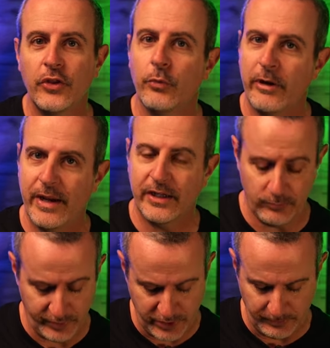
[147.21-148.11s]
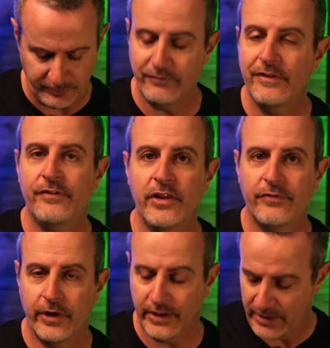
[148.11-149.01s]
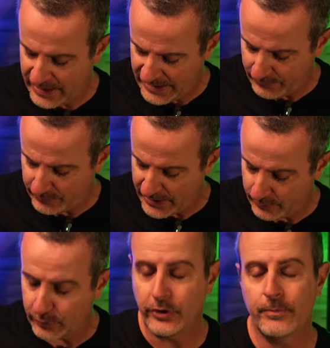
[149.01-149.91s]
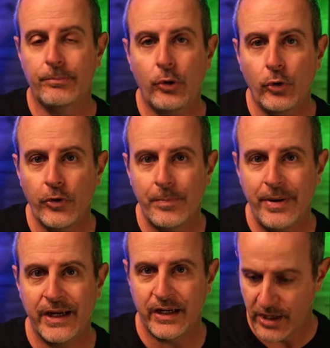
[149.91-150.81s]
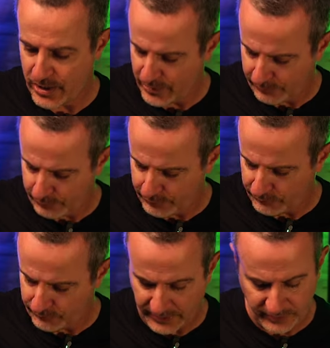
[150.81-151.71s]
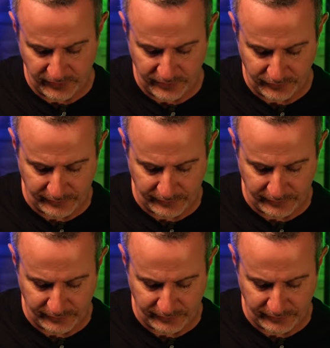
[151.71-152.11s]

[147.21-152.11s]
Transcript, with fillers: On the way back up, we go up to the 15th fret, and we're now we're going to pull the pick through the strings this